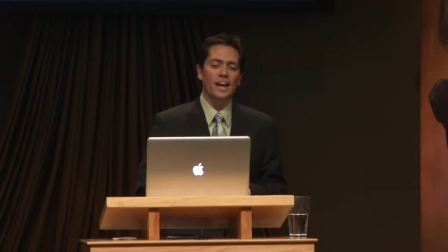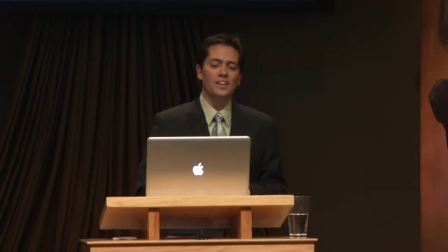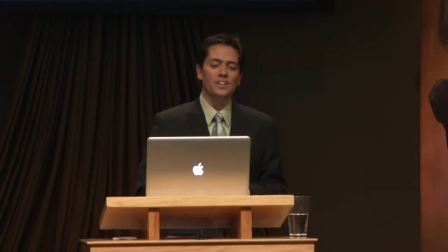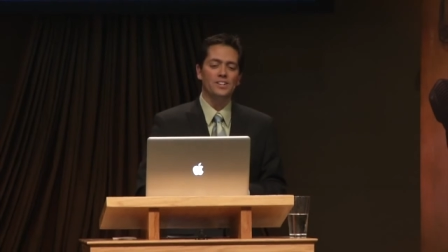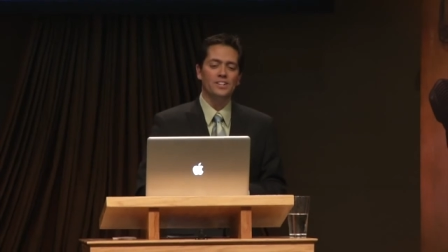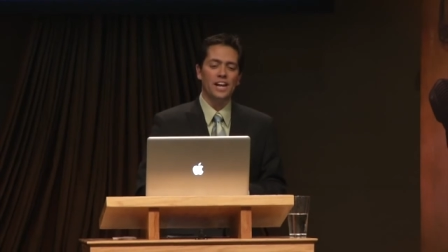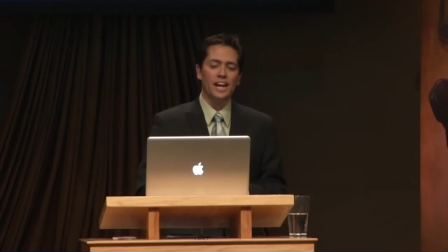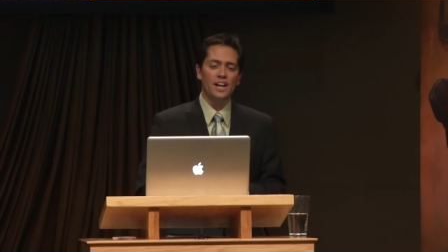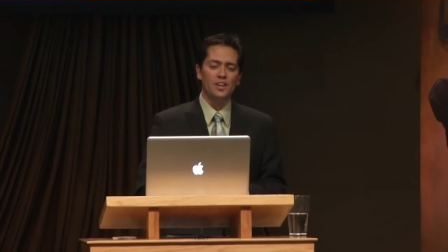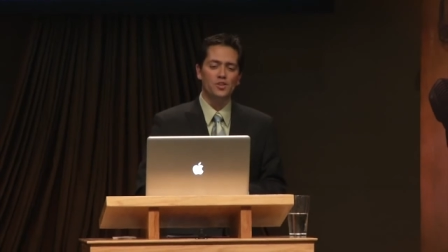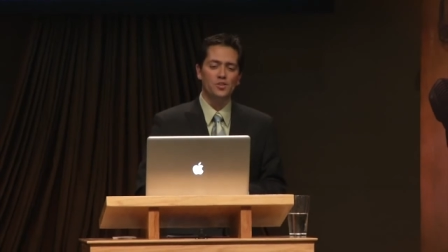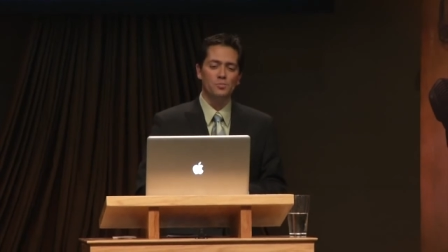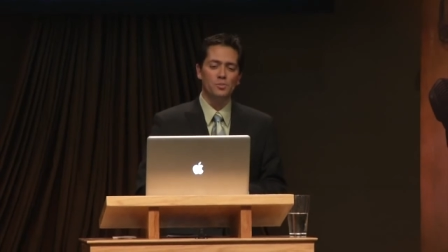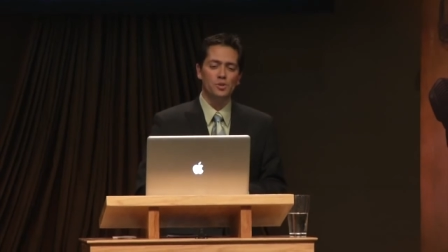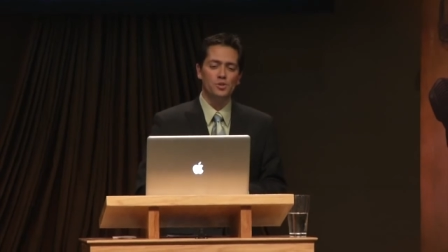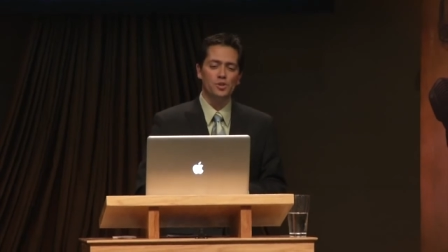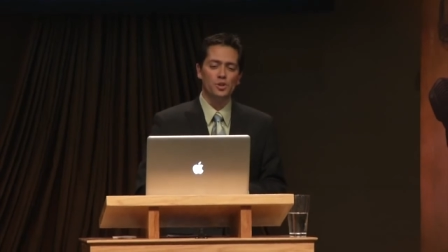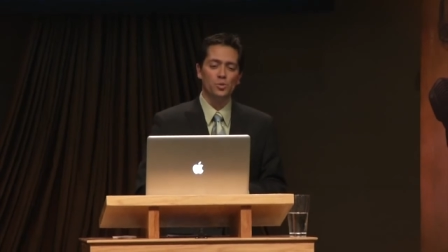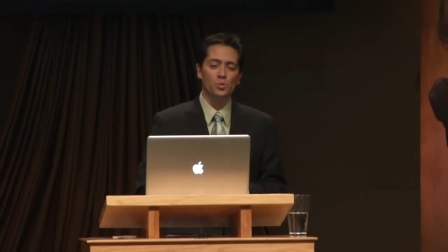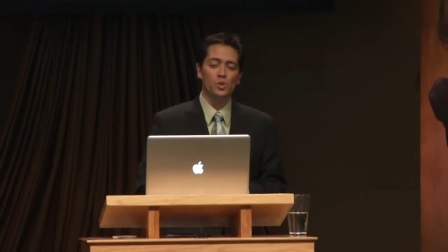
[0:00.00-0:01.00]
And dance
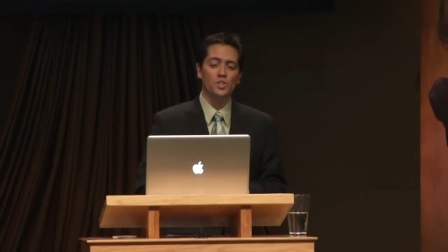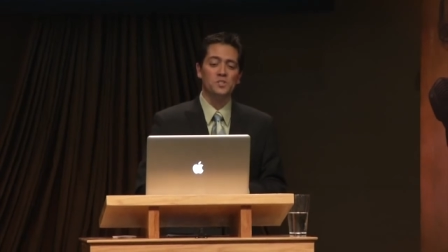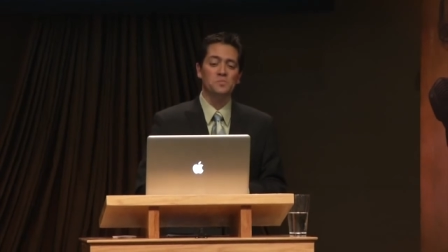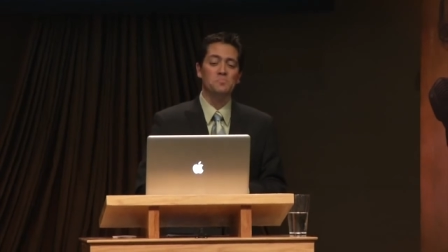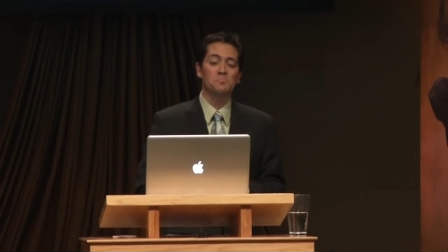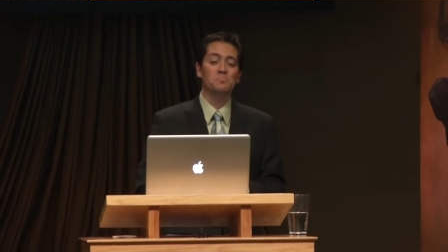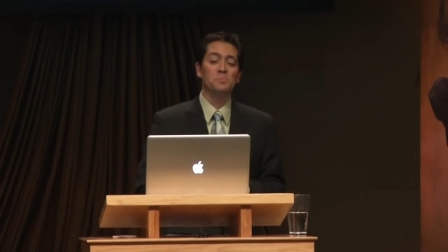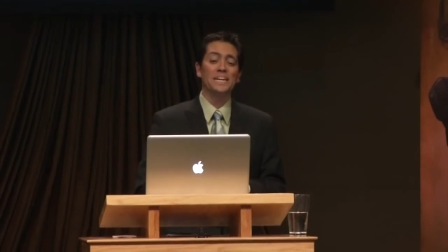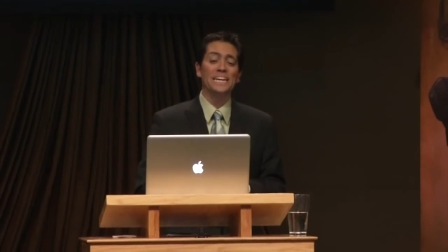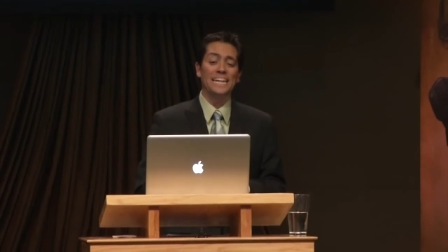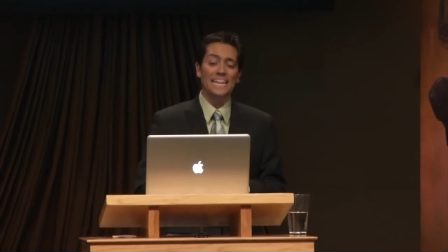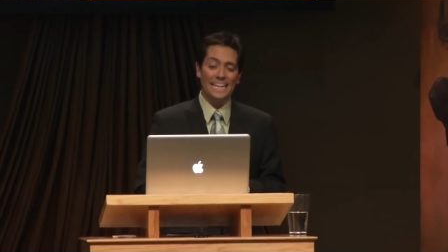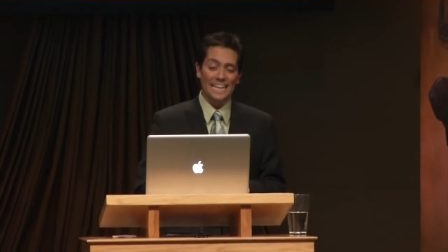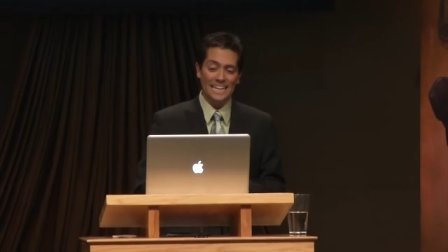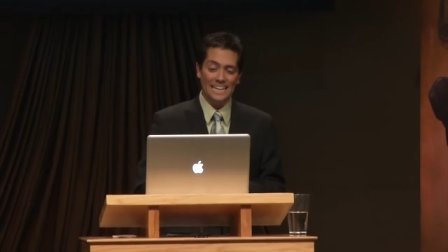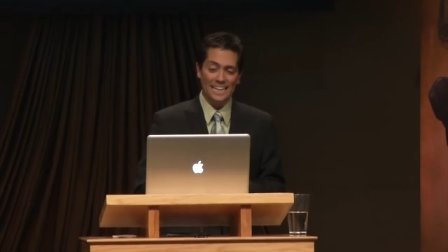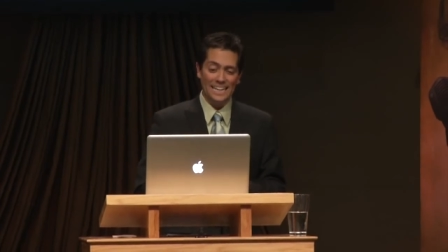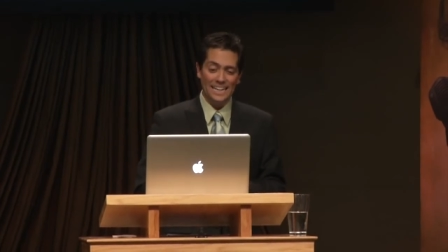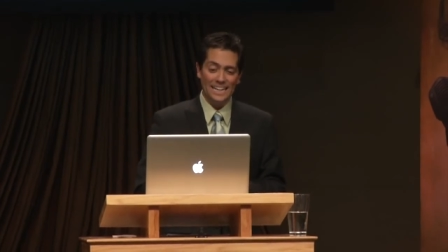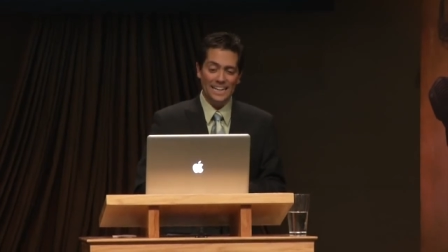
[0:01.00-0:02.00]
music was
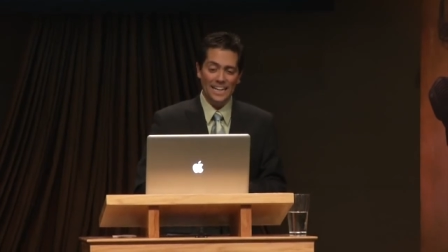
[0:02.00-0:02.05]
big.